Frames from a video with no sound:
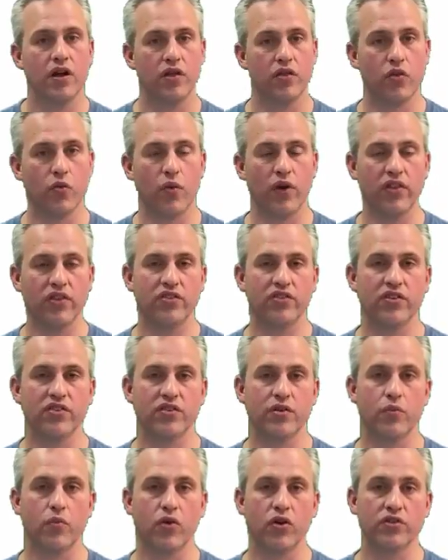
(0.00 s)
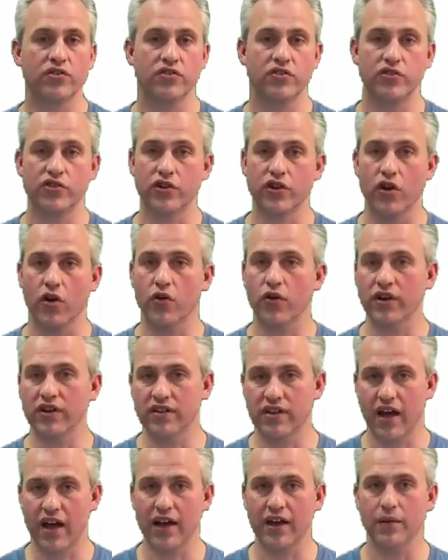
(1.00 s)
The way the system works is you can only
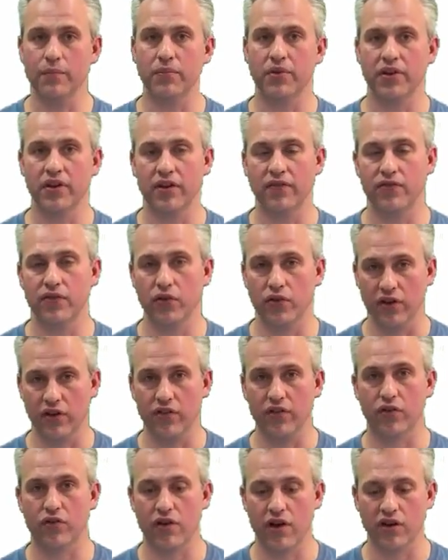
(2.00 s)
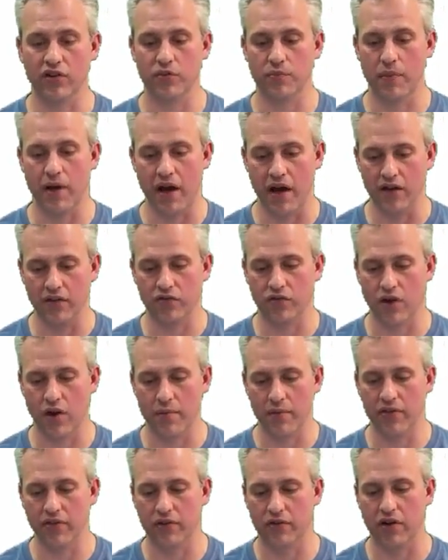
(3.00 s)
type if you're in the correct spot. So I'm
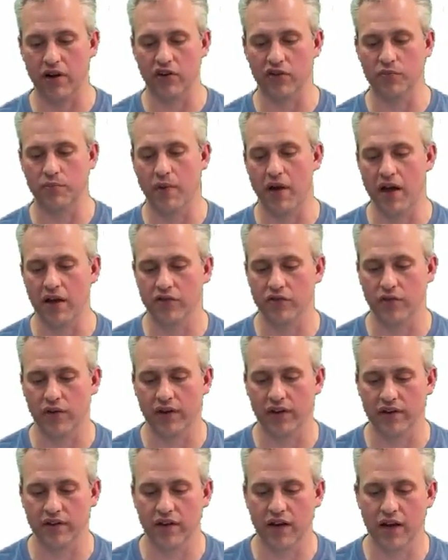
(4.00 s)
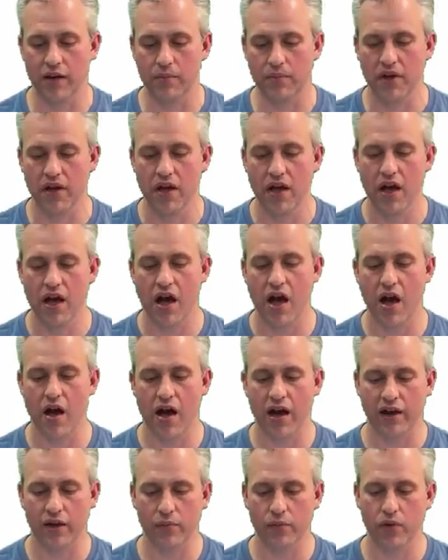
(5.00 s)
in the correct spot, so I can type.
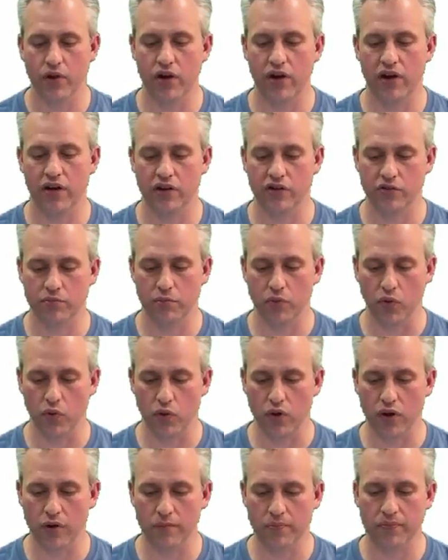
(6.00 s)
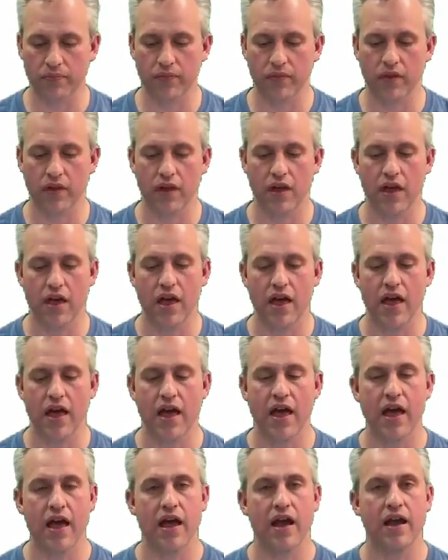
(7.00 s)
I can put in Explore.
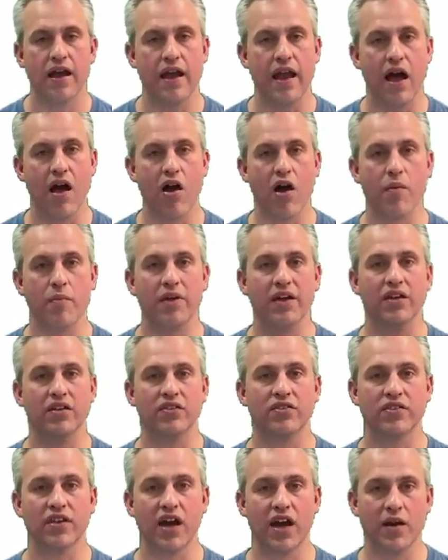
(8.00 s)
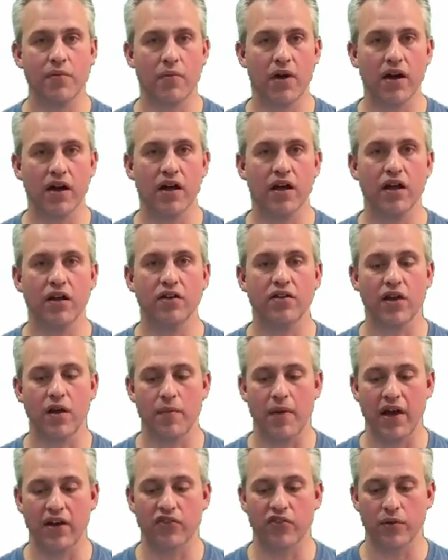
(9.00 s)
Now I'm inside my hunt. I'm
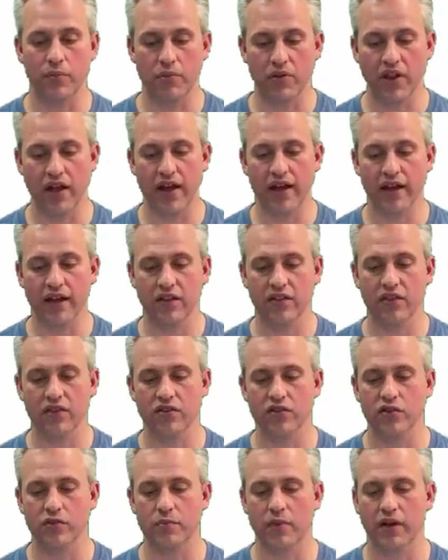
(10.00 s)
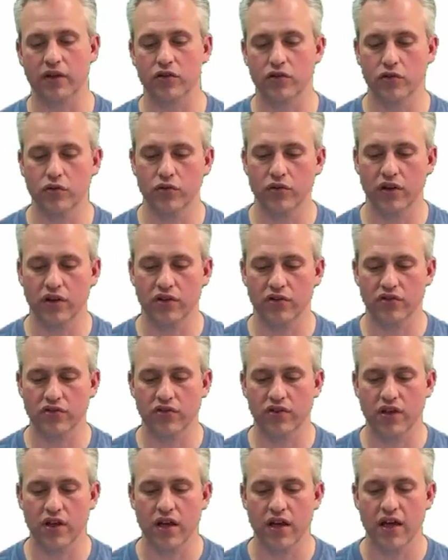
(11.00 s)
actually playing it. This is my clue list.